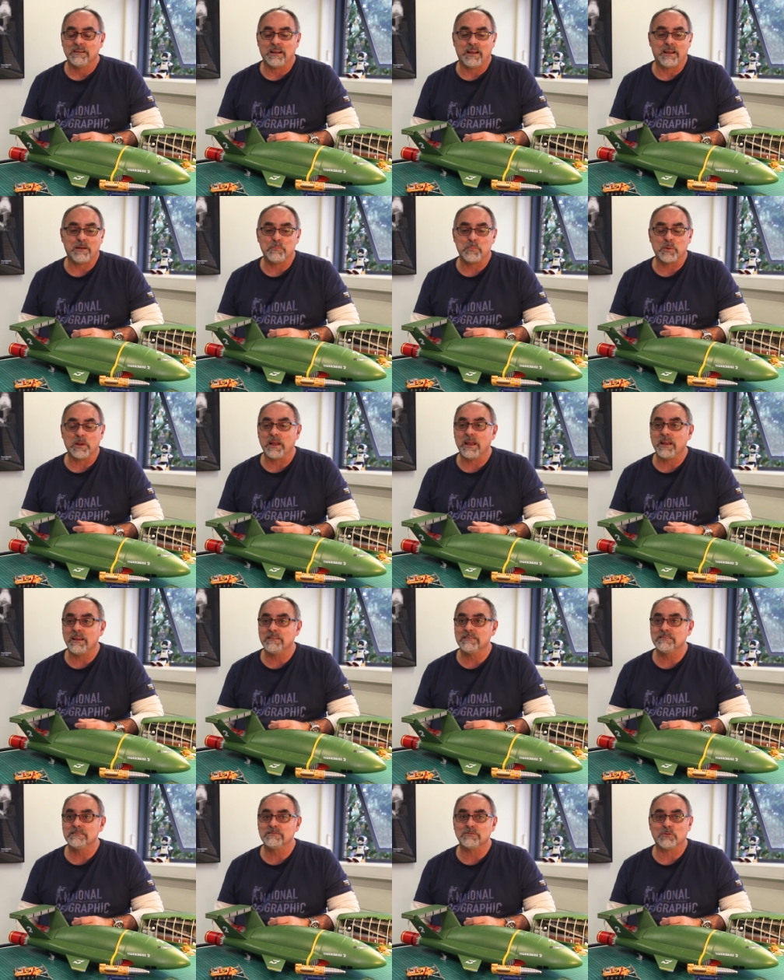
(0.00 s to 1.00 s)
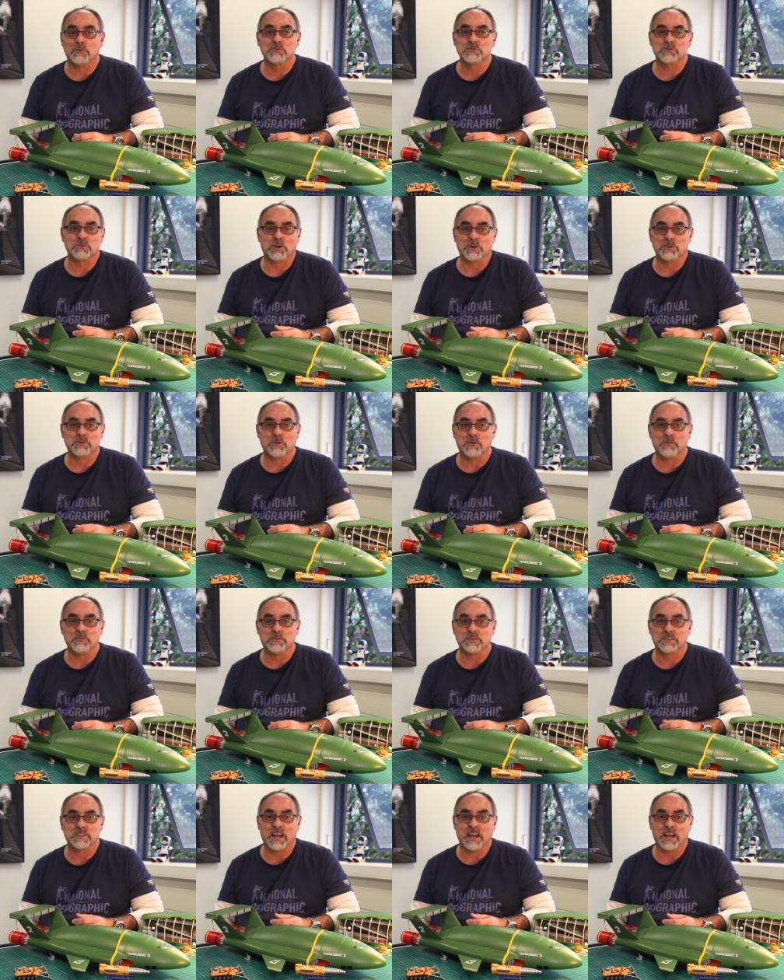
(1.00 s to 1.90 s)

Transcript: airplanes, all sort of